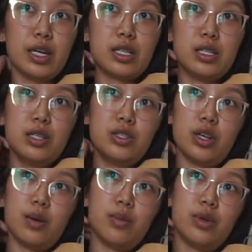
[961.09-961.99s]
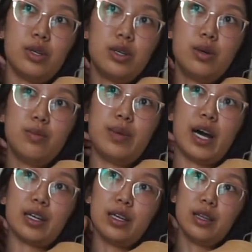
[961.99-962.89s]
cinch up
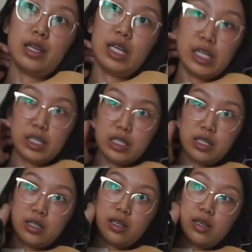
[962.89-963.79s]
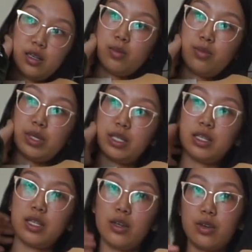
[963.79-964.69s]
baggy things, but
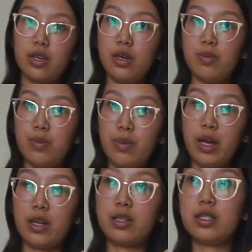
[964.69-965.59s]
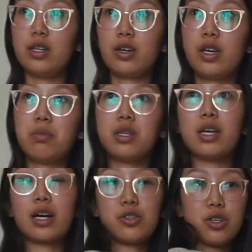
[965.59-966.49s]
still keep the
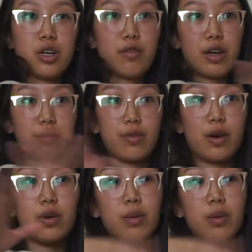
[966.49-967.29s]
texture of like flowy